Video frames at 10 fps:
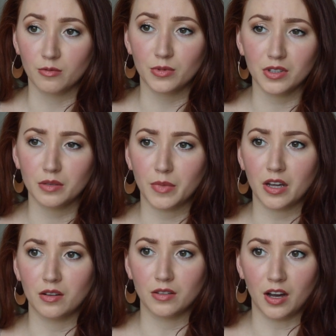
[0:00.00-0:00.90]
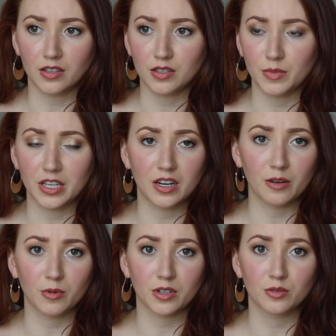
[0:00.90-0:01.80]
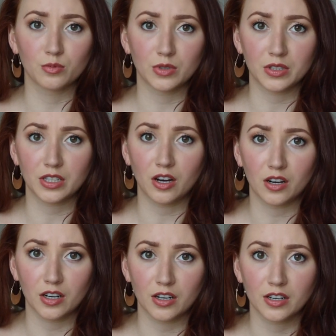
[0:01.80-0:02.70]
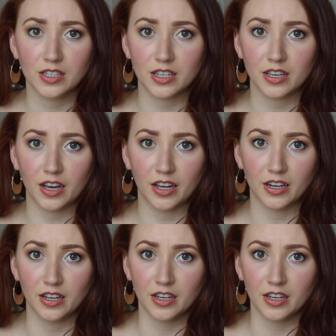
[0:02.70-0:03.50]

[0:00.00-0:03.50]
really meant a lot to me, and I worked really hard to get